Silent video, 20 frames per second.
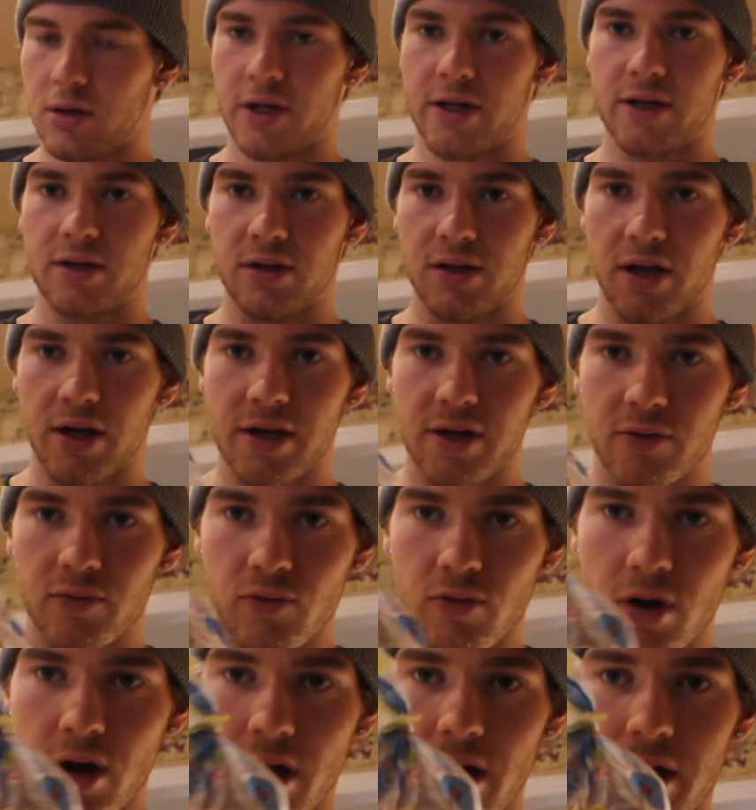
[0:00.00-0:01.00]
like light
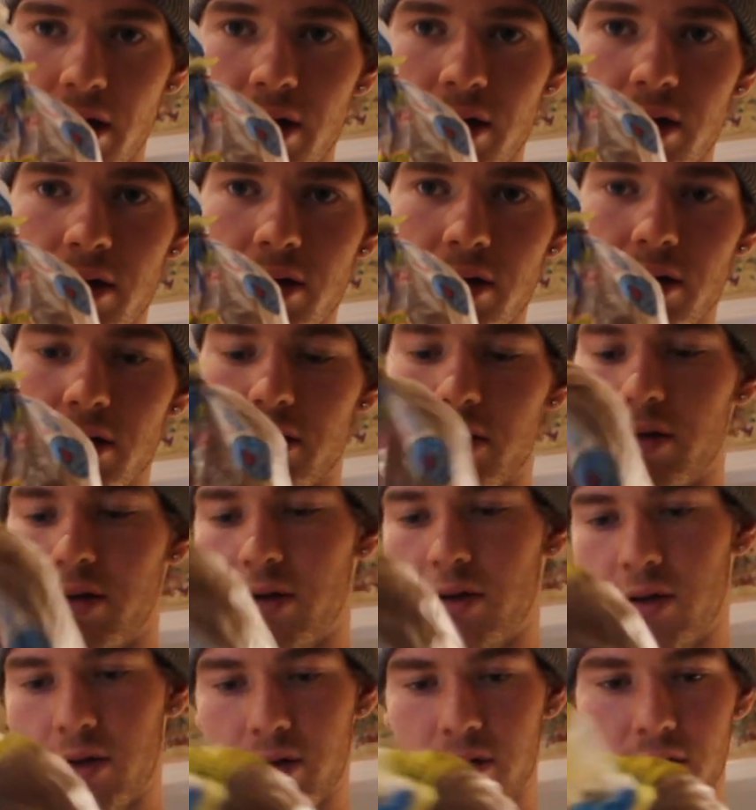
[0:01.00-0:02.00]
rye.
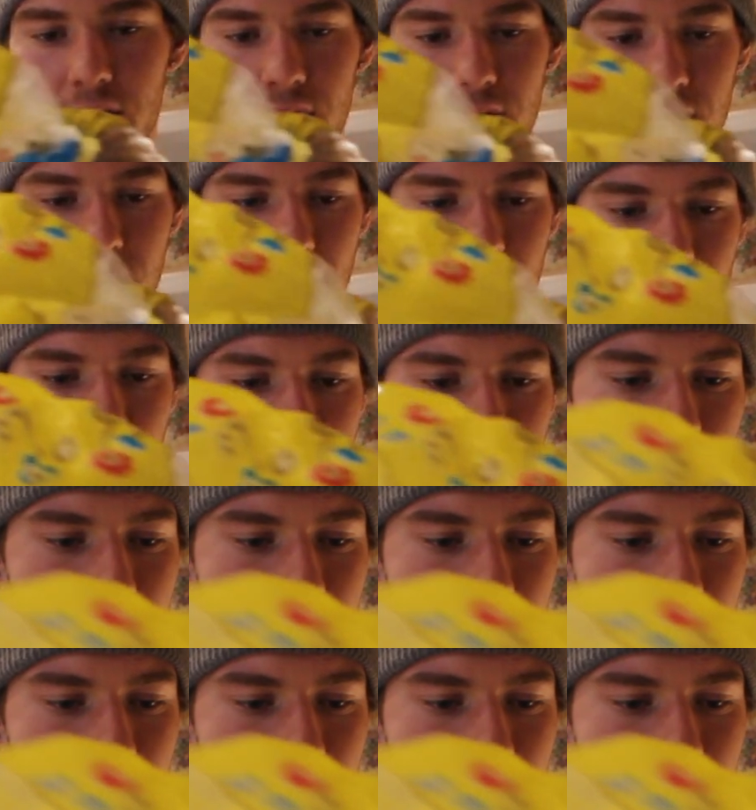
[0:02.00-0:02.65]
It's